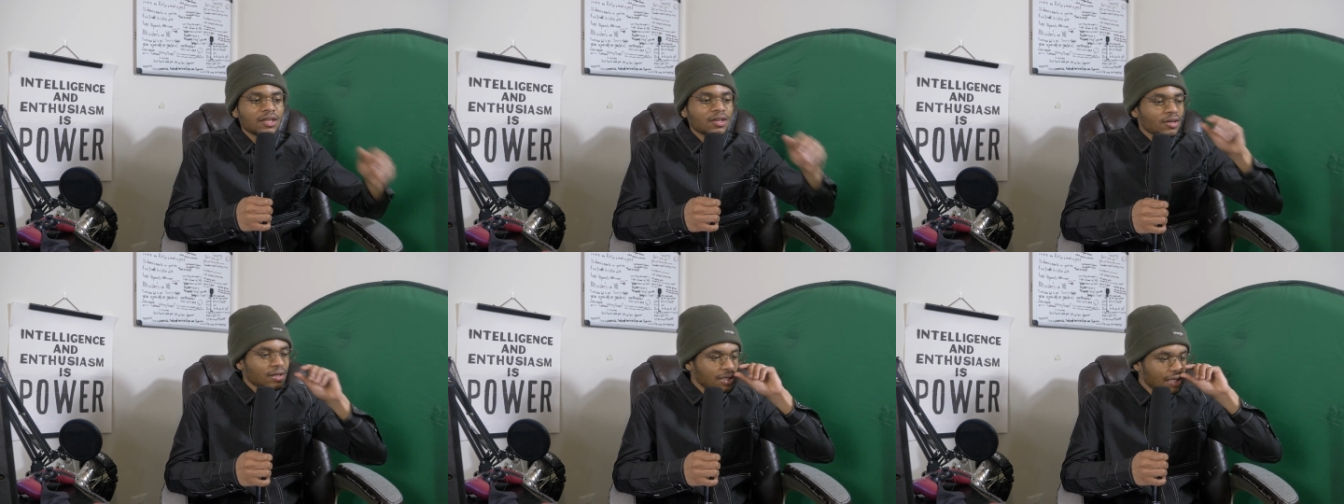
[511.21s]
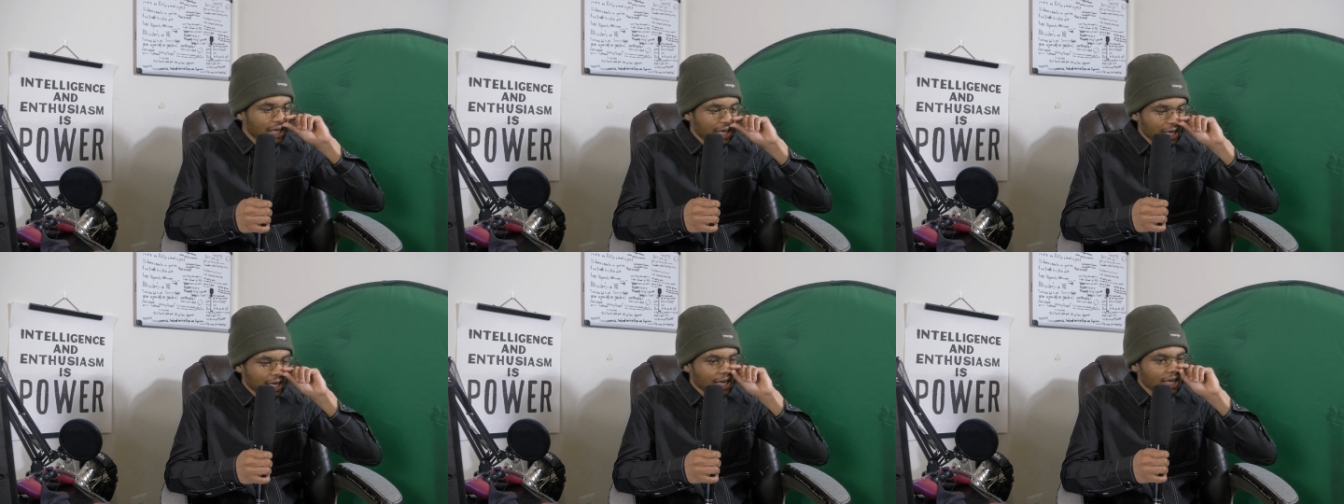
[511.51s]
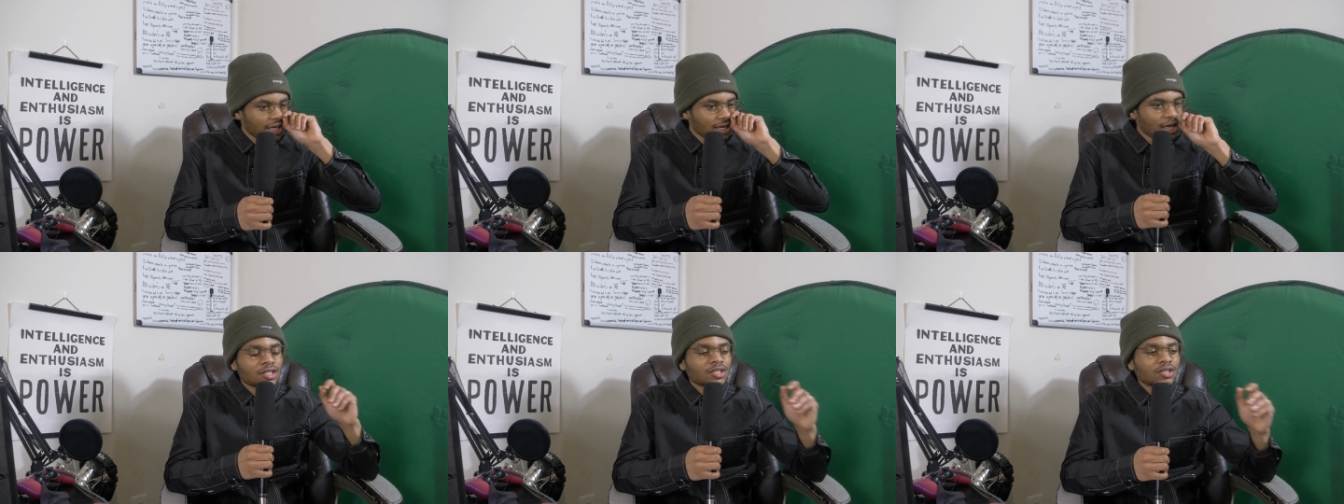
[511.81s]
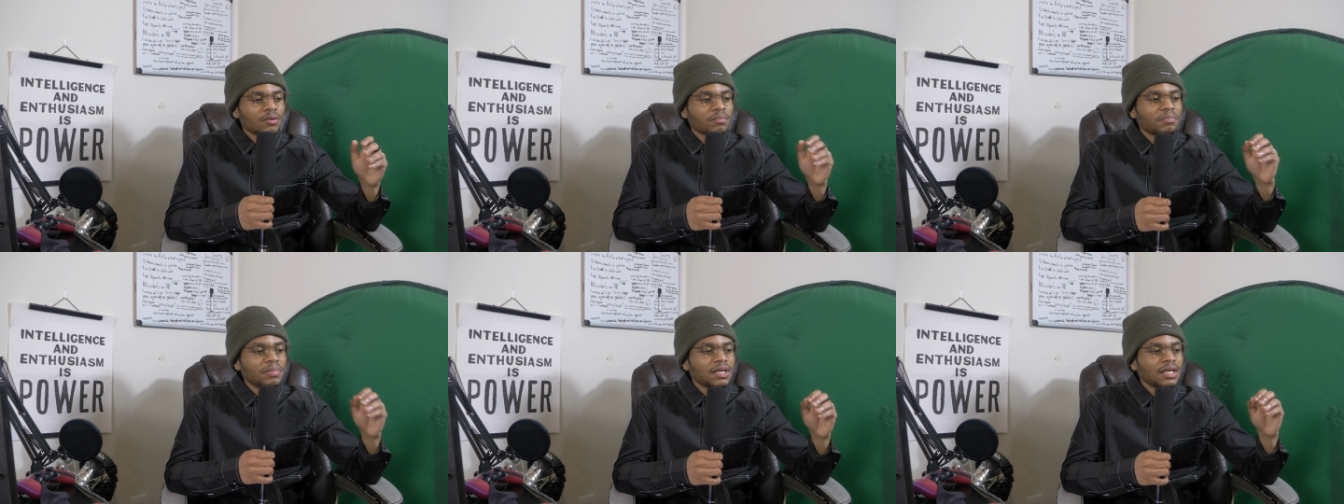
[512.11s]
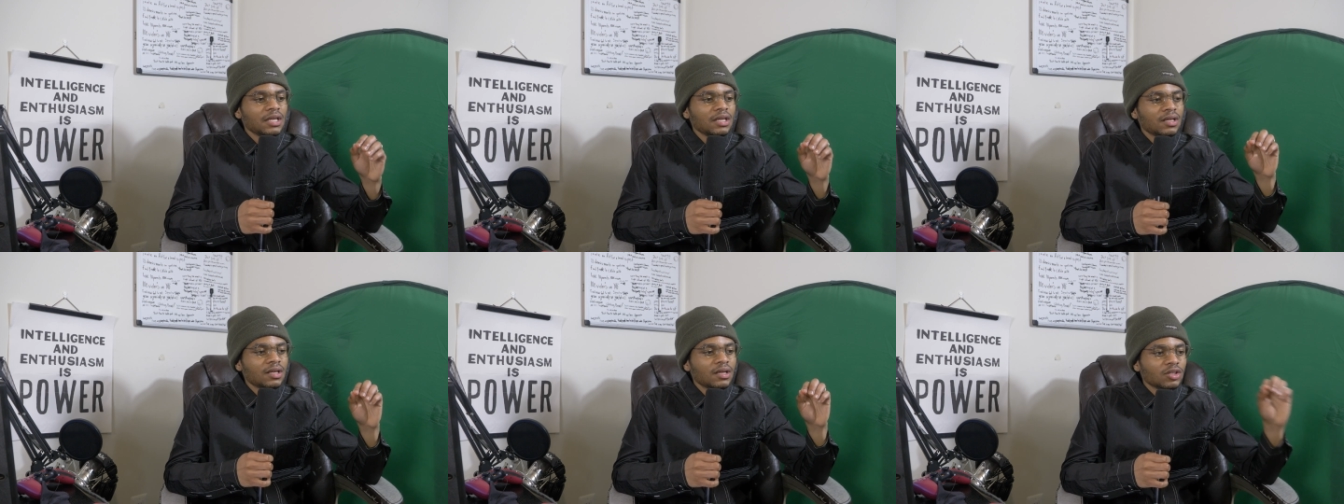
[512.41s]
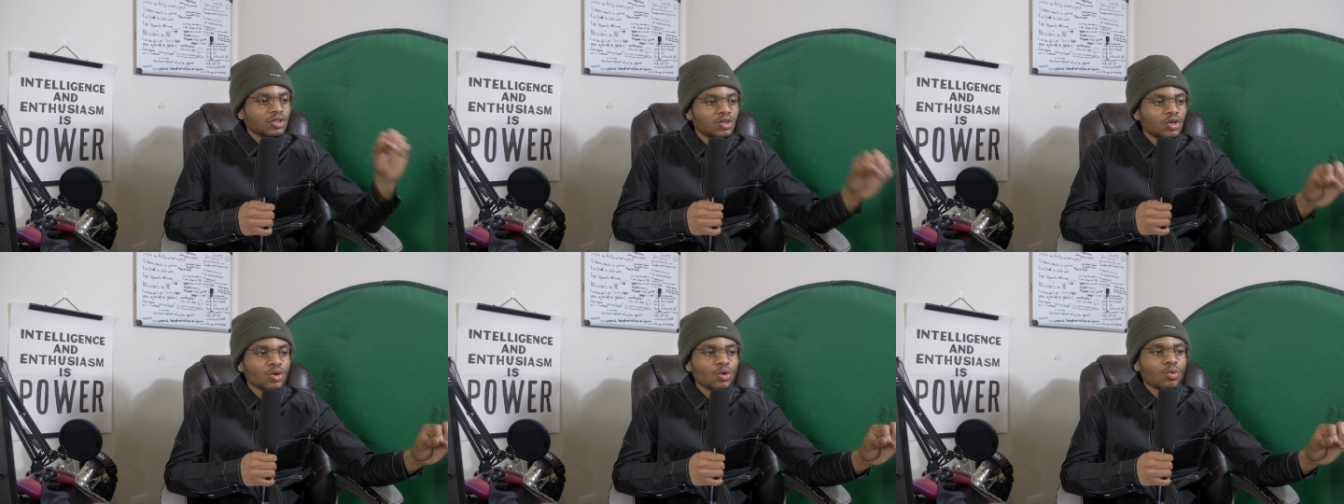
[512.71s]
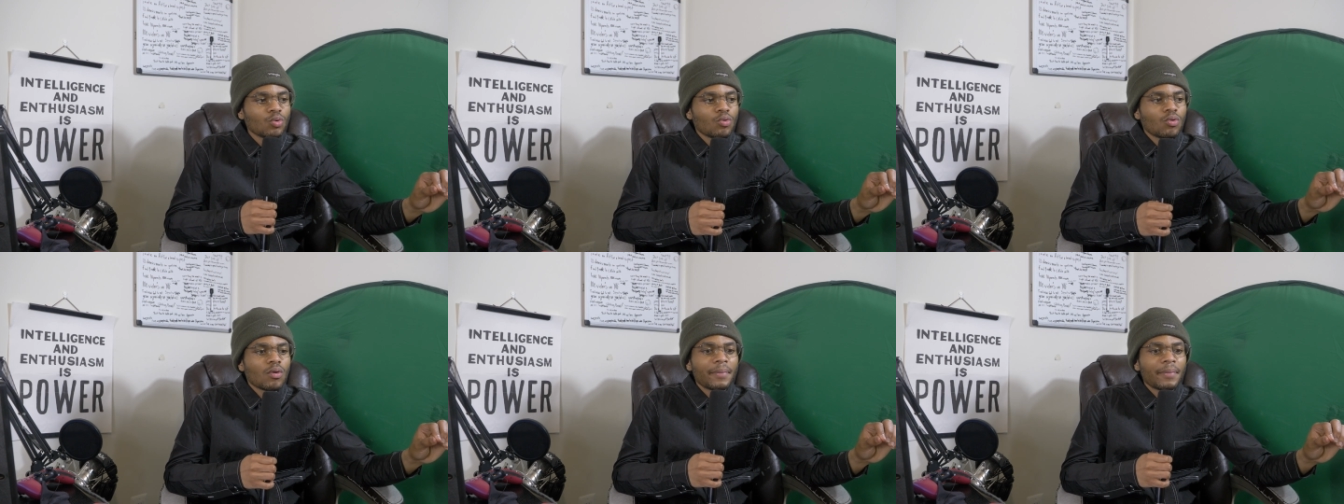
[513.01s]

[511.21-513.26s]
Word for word: Your kid should be you.